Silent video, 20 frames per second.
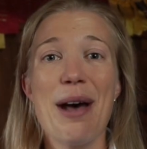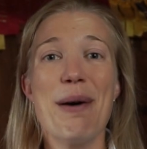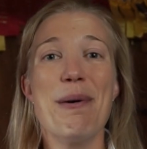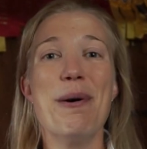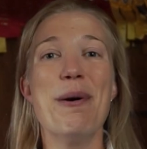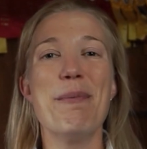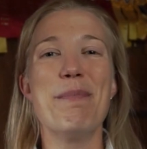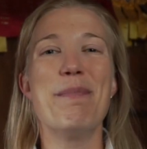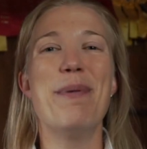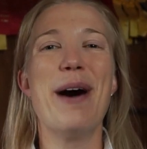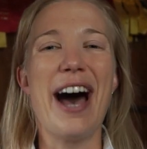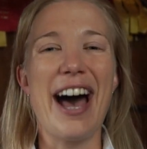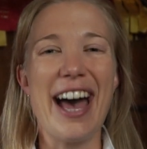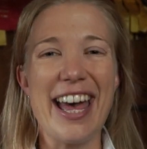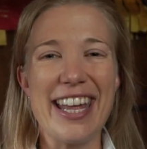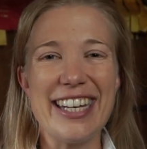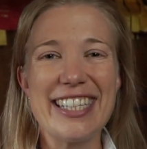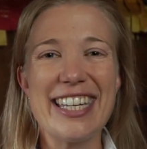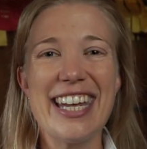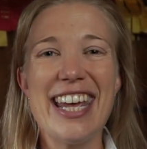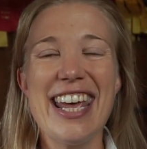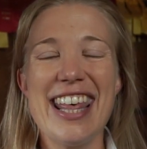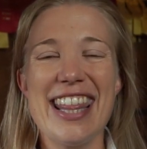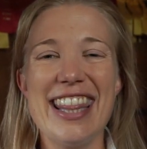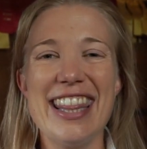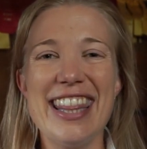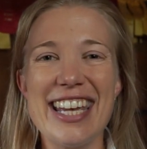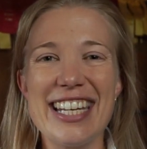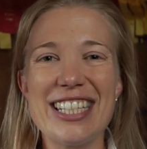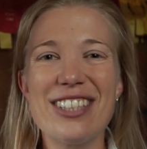But
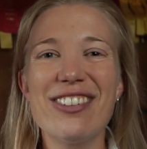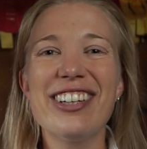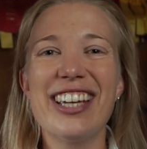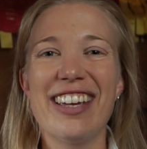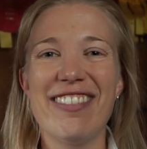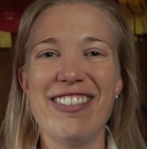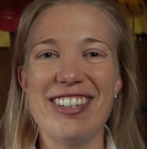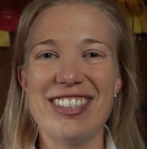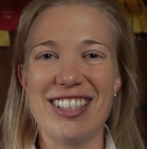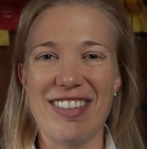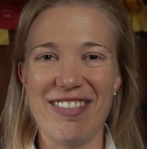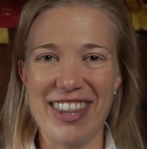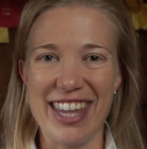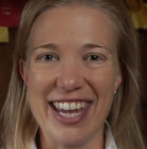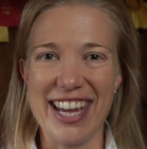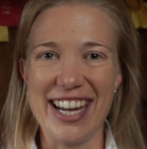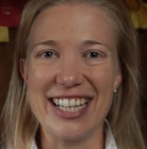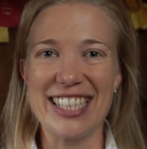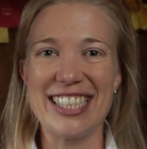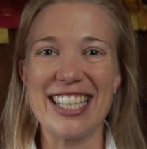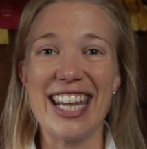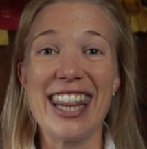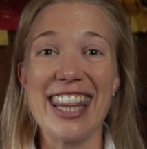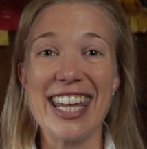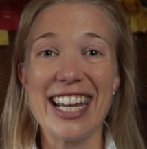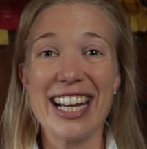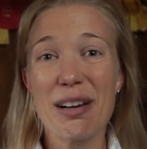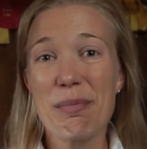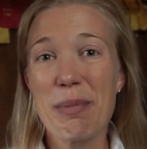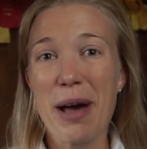this will give you some things to
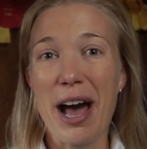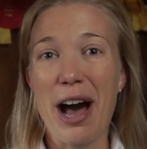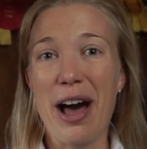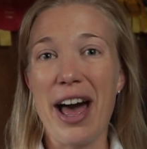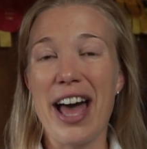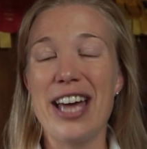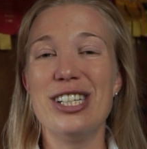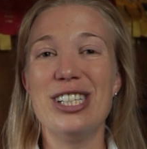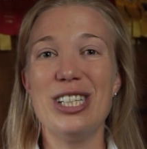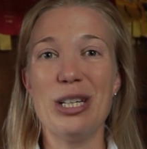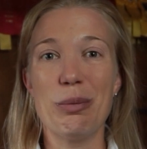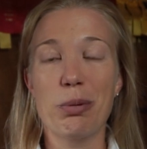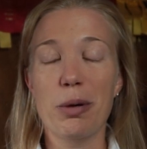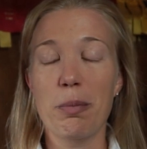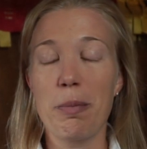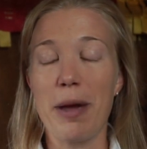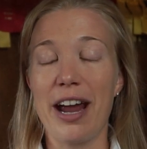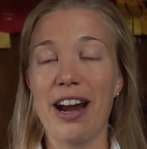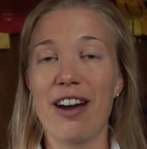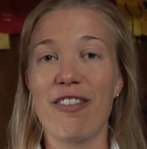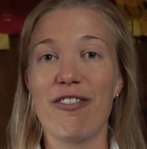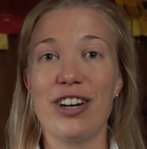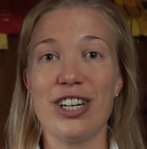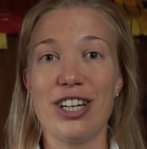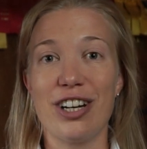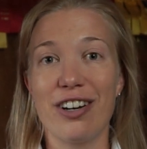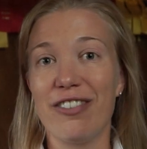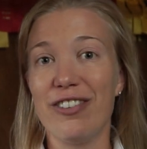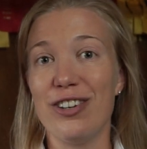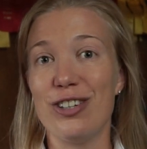think about as you prepare for
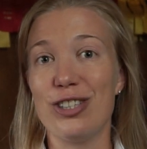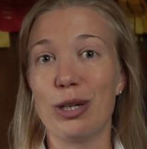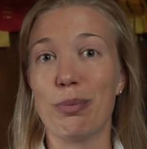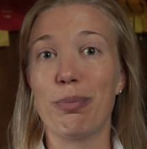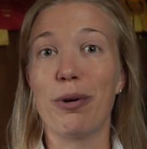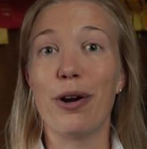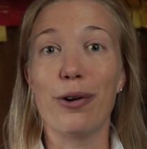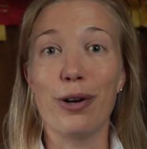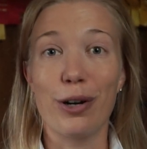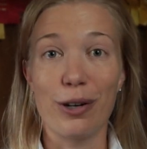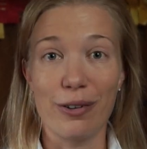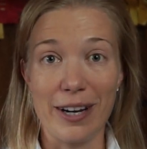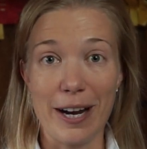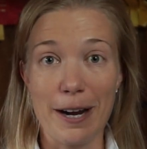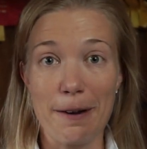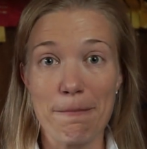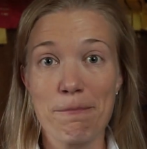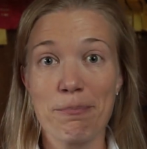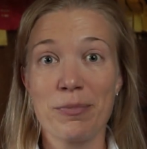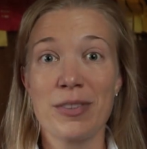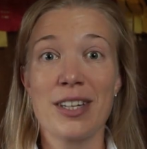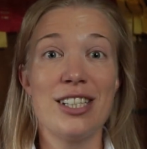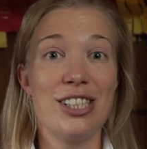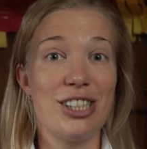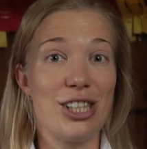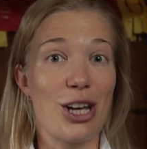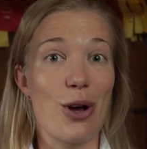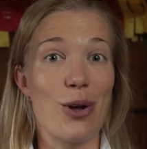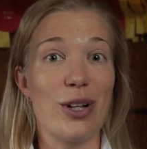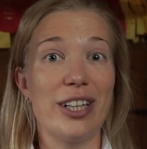your future pro career.
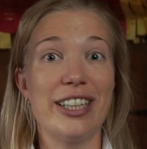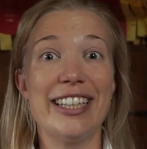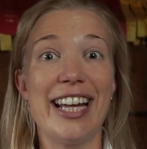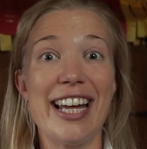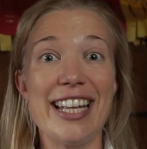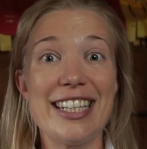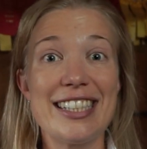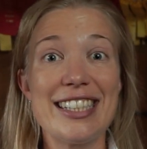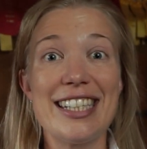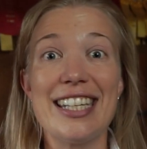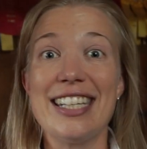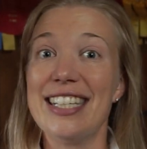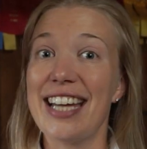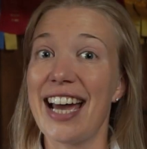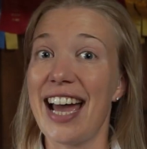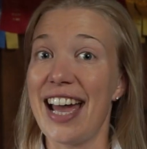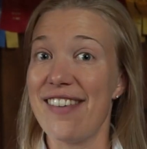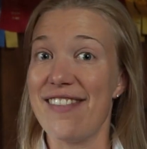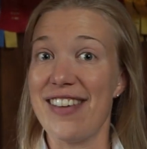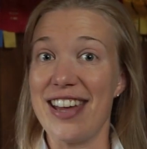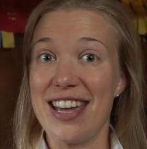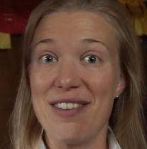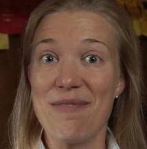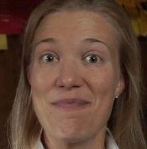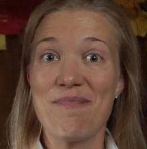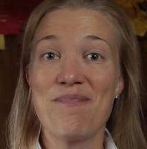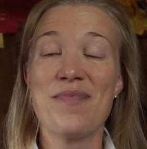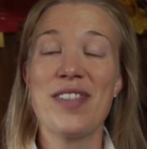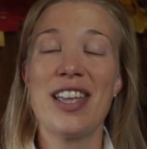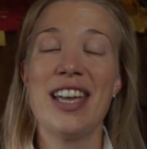So let's dive in.